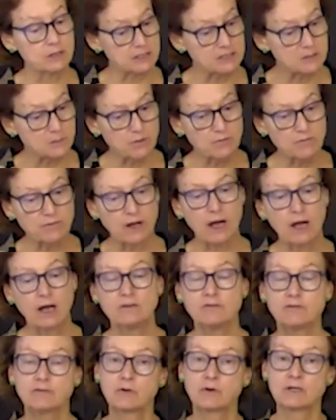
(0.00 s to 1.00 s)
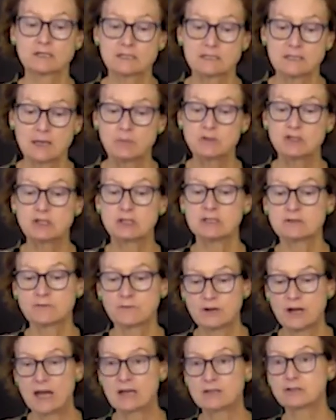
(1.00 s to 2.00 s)
does provide for exceptions
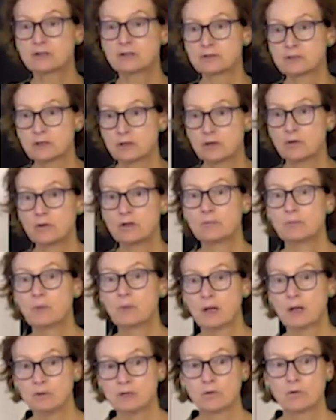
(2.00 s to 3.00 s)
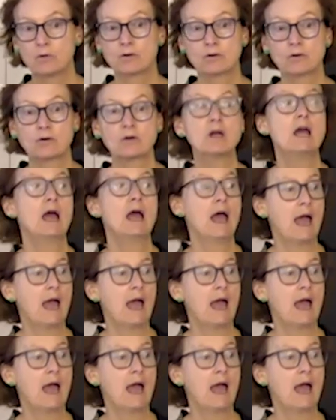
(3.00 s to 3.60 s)
for national security and public order,